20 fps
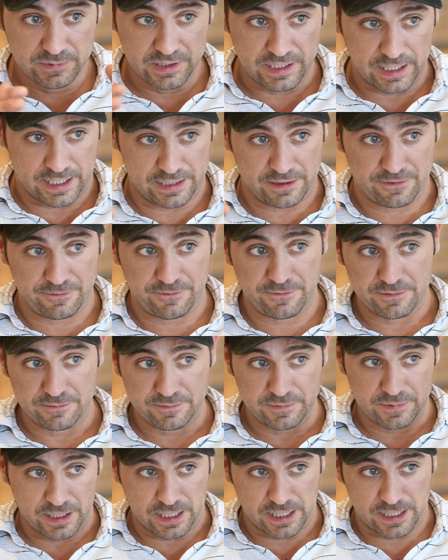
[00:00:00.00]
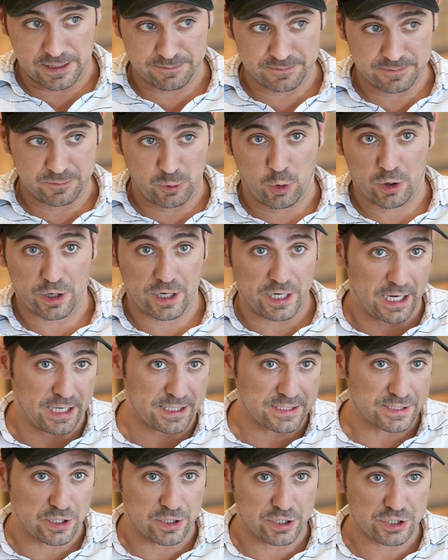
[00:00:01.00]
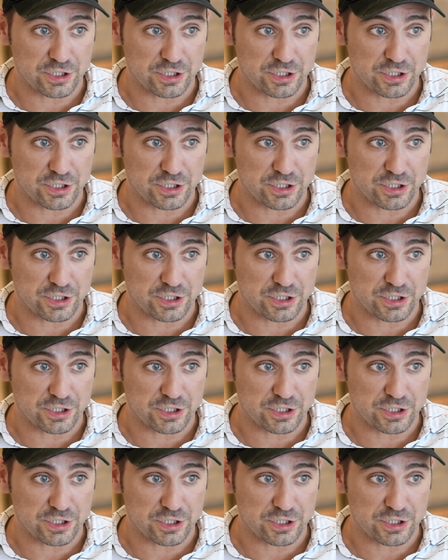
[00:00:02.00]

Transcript: kind of organize our